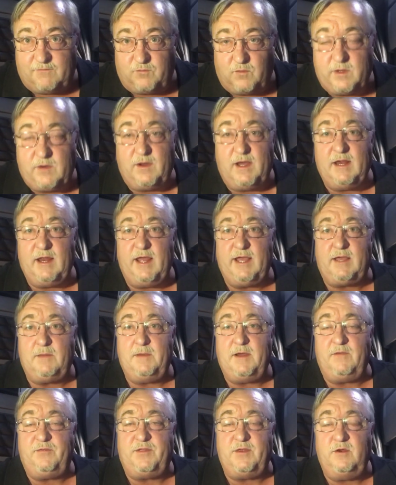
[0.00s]
what do I like
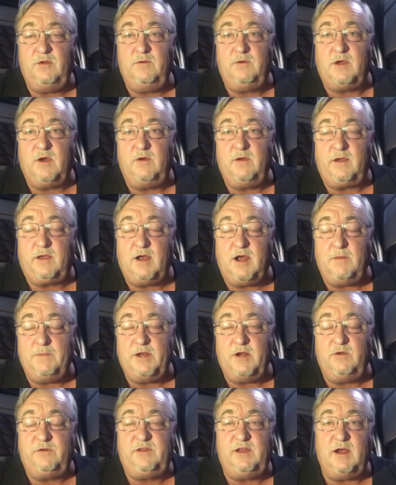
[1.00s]
about the new Garmin
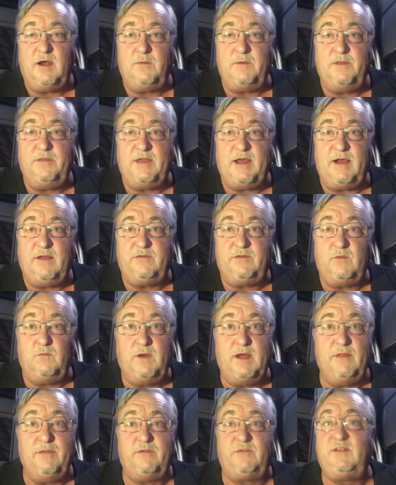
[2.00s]
OTR 1000?
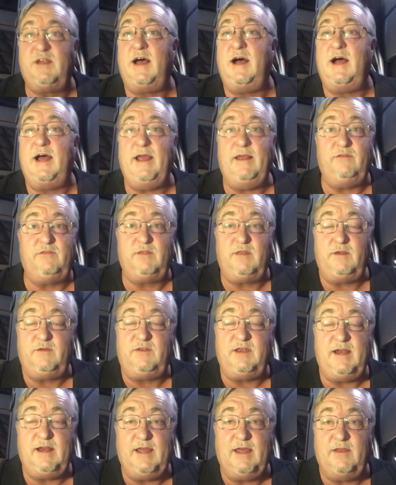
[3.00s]
Well, the size, the
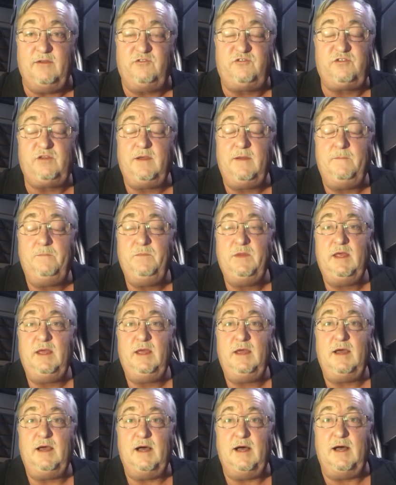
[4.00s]
10-inch.
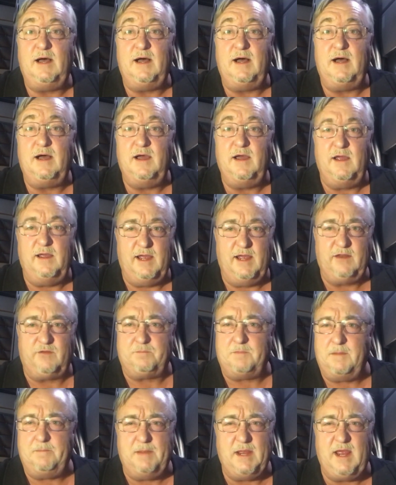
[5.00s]
It's
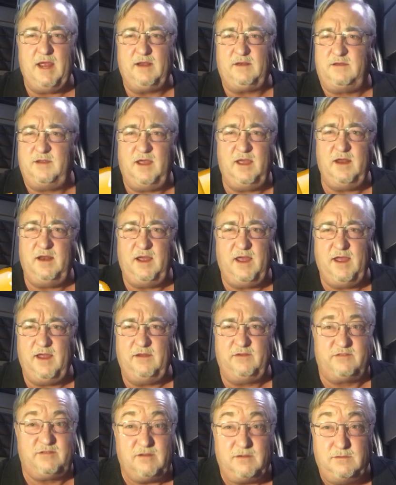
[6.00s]
my big
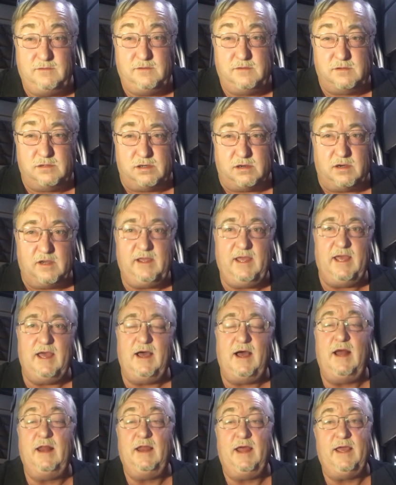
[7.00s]
10-inch. Ooh,
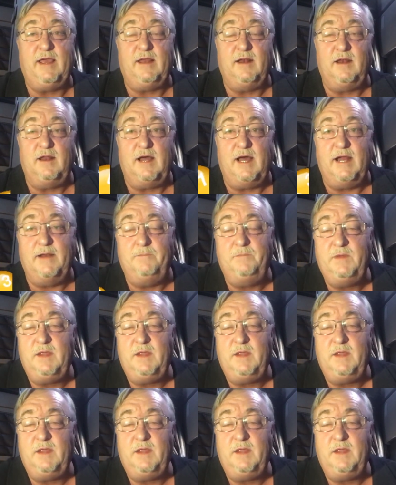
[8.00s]
yeah, I like it a lot.